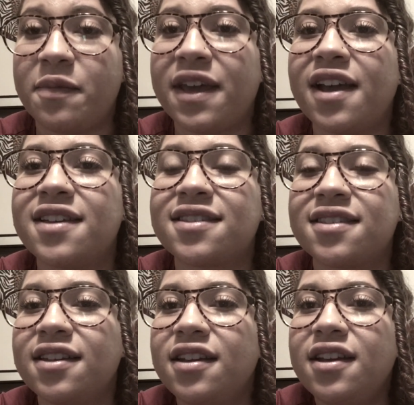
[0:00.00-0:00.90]

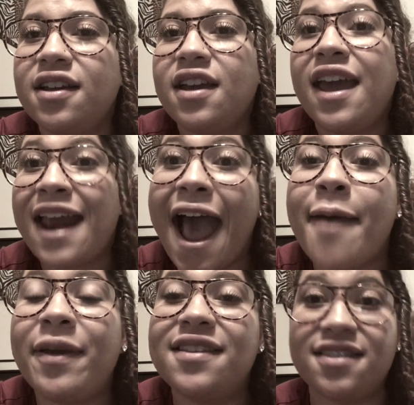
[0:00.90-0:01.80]
because it
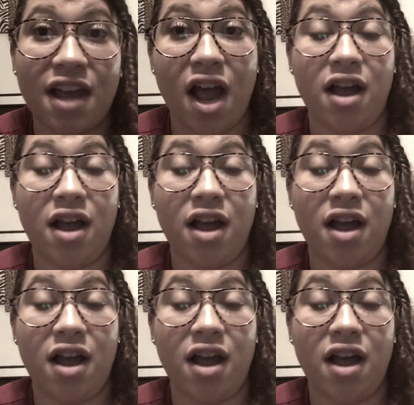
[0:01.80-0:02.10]
happens.